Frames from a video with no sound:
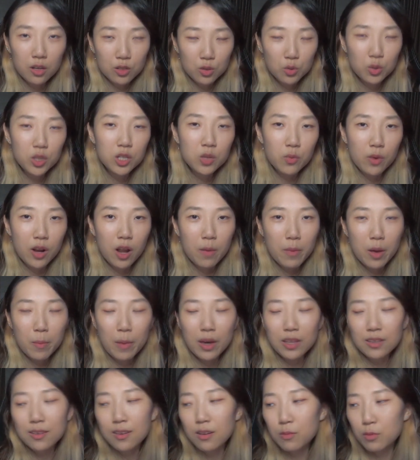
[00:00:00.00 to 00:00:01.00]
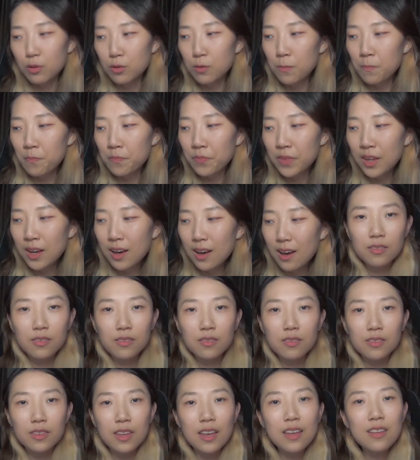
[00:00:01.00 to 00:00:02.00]
switch when I'm at my table.
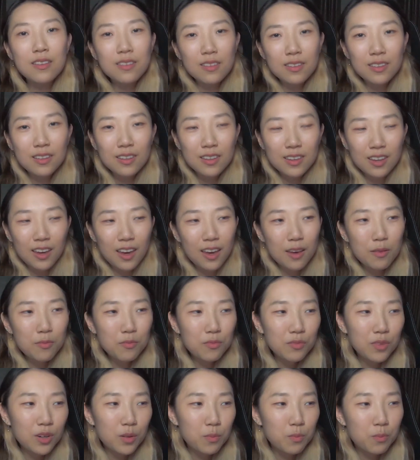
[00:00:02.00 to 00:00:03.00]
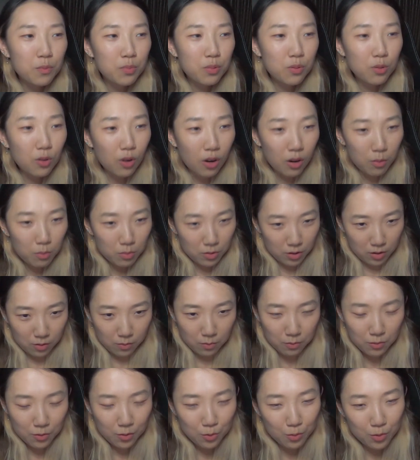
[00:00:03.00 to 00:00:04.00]
Then came a
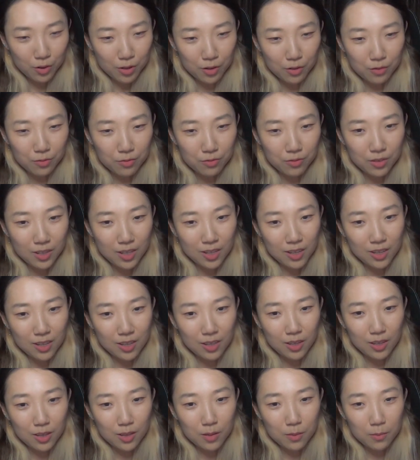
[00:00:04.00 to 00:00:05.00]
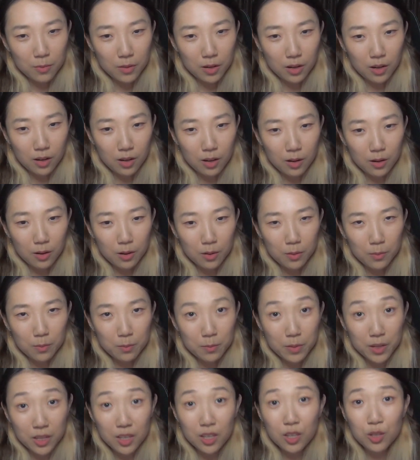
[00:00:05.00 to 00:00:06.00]
problem with the
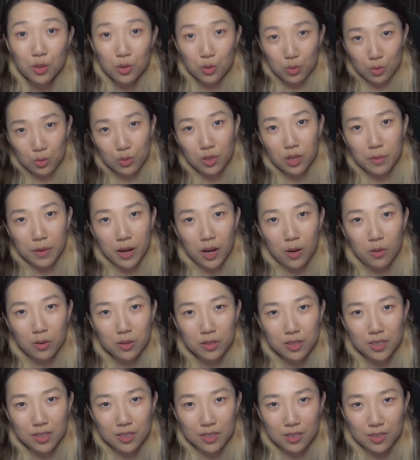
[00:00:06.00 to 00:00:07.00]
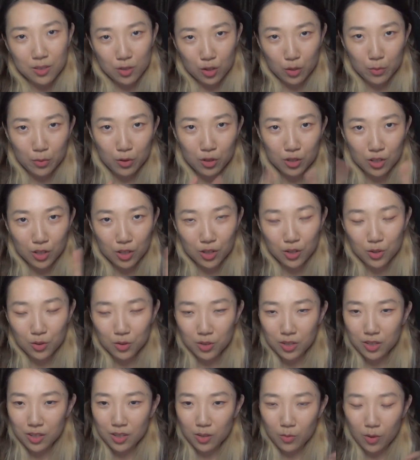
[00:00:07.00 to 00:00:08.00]
PDU, the power distribution
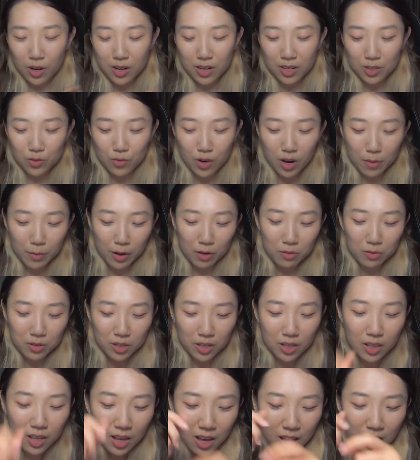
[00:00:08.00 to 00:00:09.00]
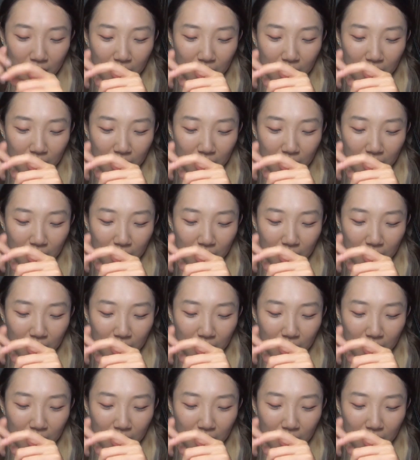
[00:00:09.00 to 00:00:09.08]
unit, the one that's rack mounted.